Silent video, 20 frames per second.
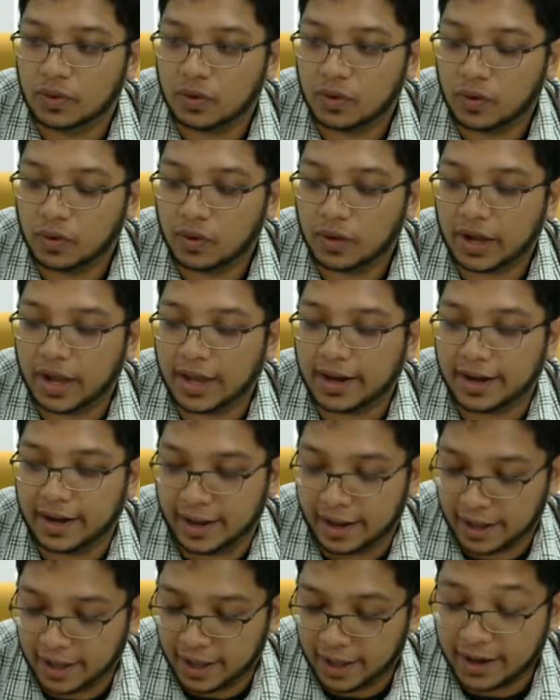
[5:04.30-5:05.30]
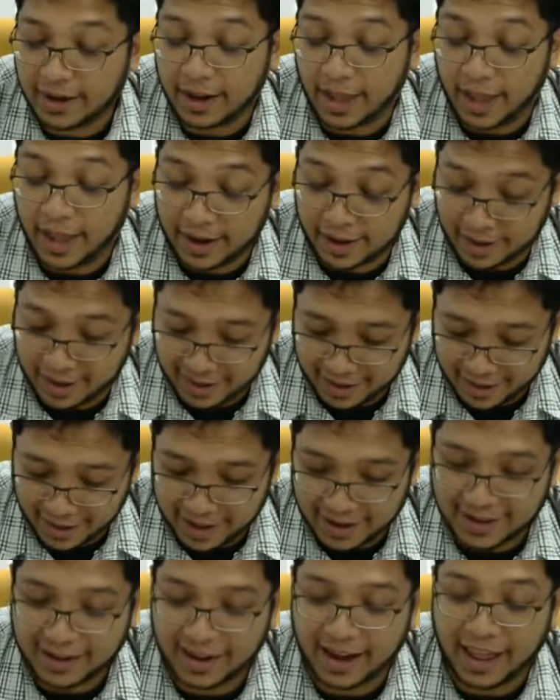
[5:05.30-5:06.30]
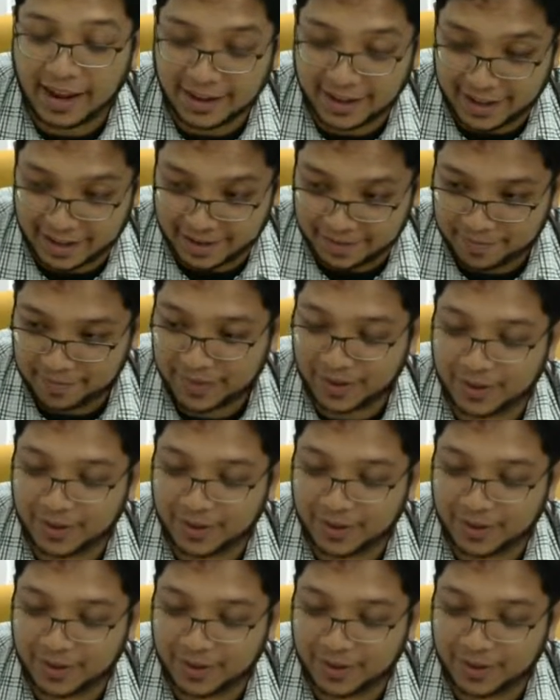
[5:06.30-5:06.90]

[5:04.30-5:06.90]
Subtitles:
NOR and NAND gate.